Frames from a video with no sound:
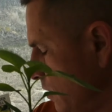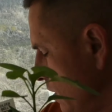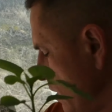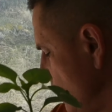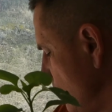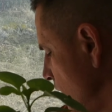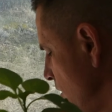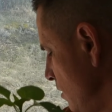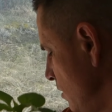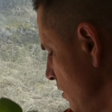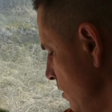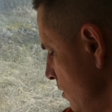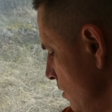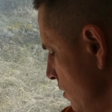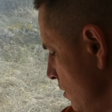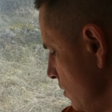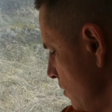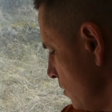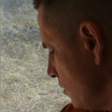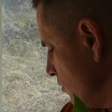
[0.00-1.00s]
the
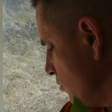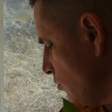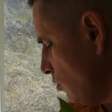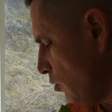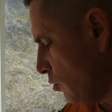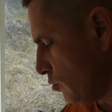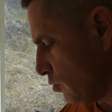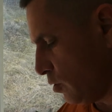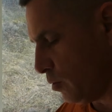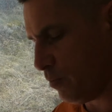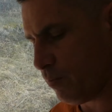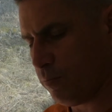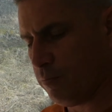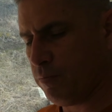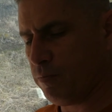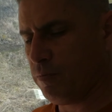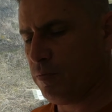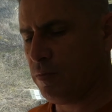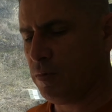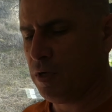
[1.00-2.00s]
control group
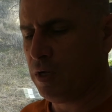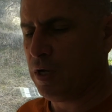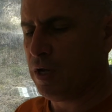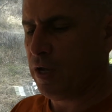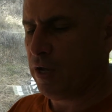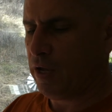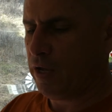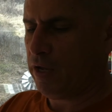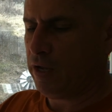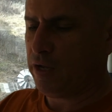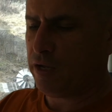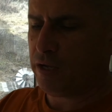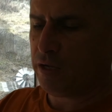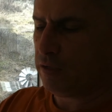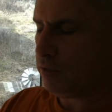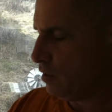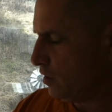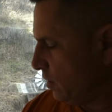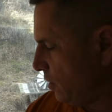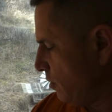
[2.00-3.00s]

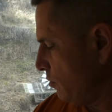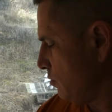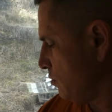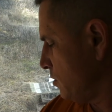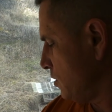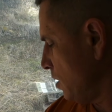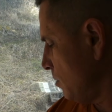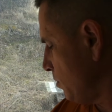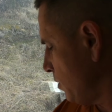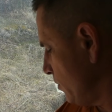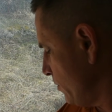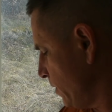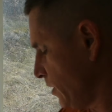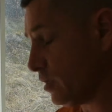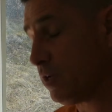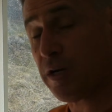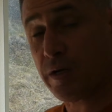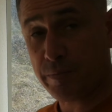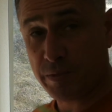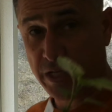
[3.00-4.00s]
and the other supplement
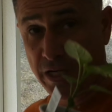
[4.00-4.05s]
that I'm